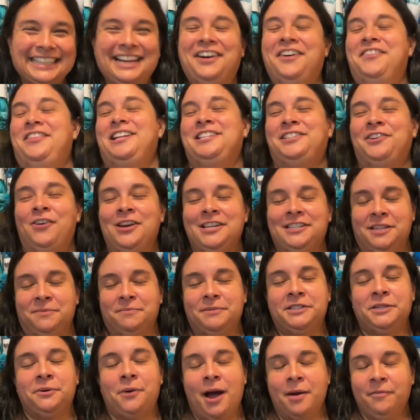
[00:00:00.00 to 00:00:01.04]
Oh, that's awesome.
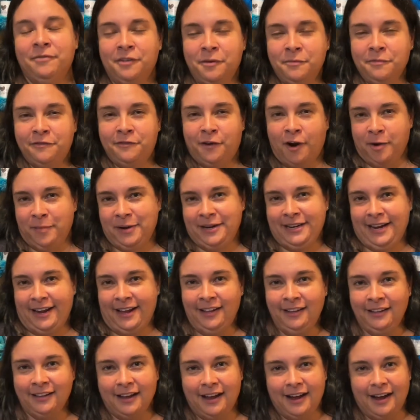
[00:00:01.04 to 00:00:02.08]
So I'm from
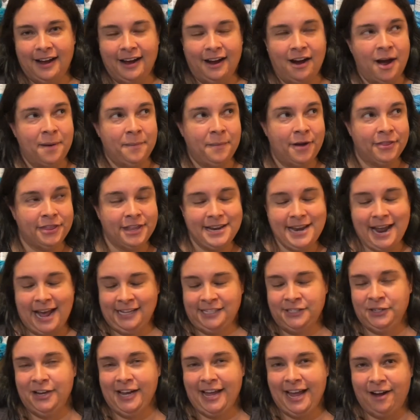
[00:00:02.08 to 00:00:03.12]
Farmingdale. I'm on the
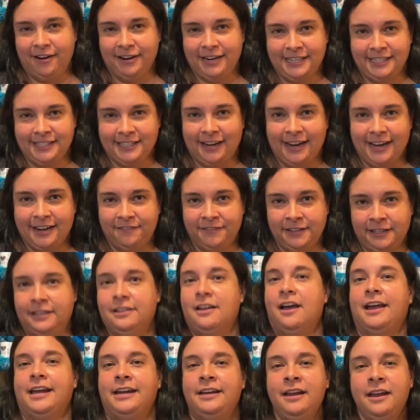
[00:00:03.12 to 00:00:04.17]
Nassau County side of the
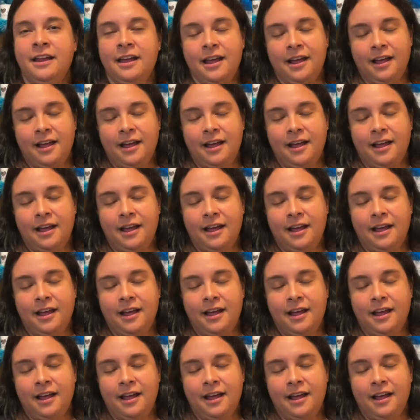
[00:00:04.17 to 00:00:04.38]
line.